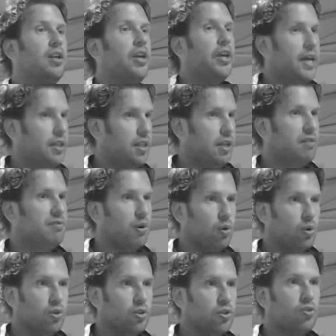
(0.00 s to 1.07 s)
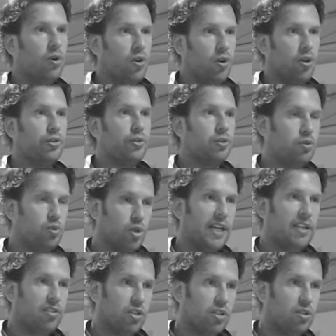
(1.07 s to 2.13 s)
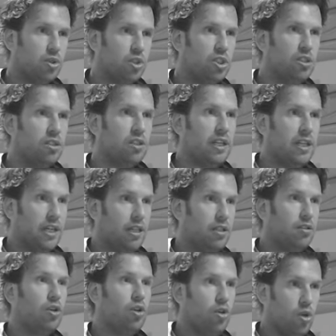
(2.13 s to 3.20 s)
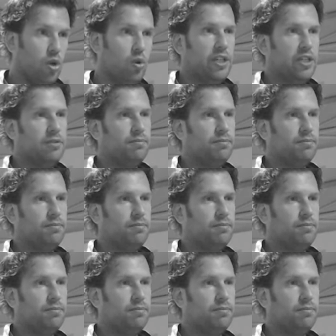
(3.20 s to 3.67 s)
and then focus on good execution and loading.